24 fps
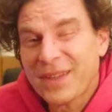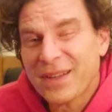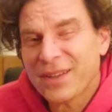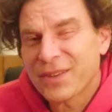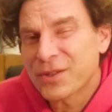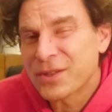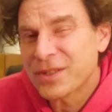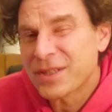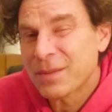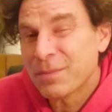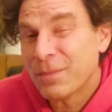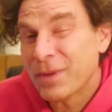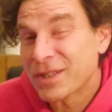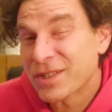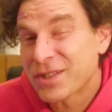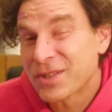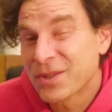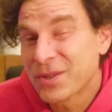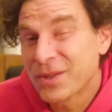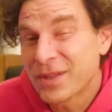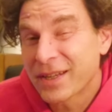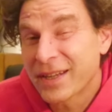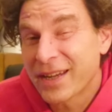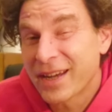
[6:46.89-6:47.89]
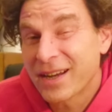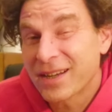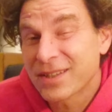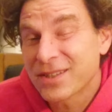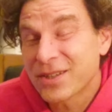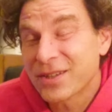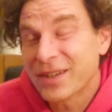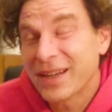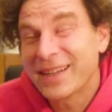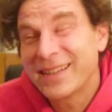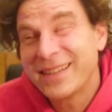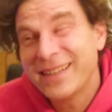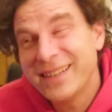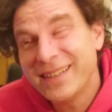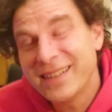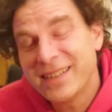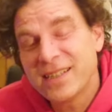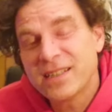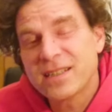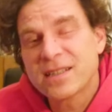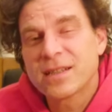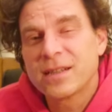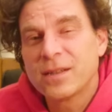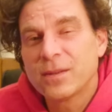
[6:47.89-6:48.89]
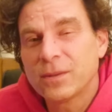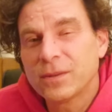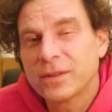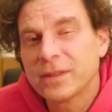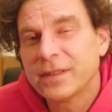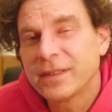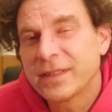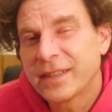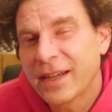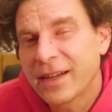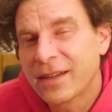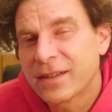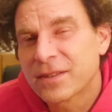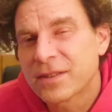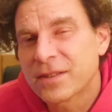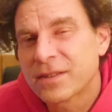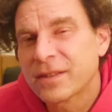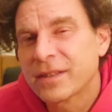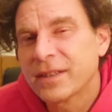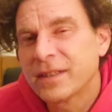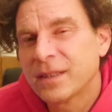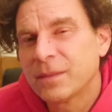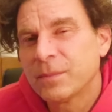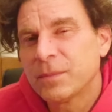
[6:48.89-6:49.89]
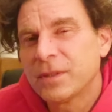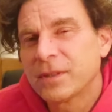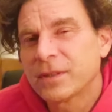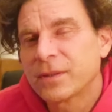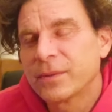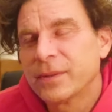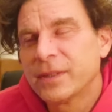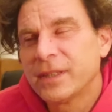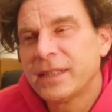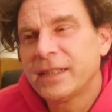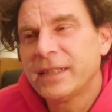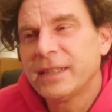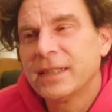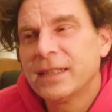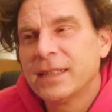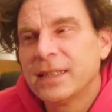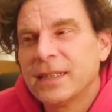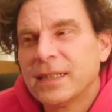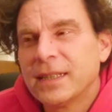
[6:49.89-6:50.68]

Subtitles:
There isn't much to the character, and he is the only character in the book, really.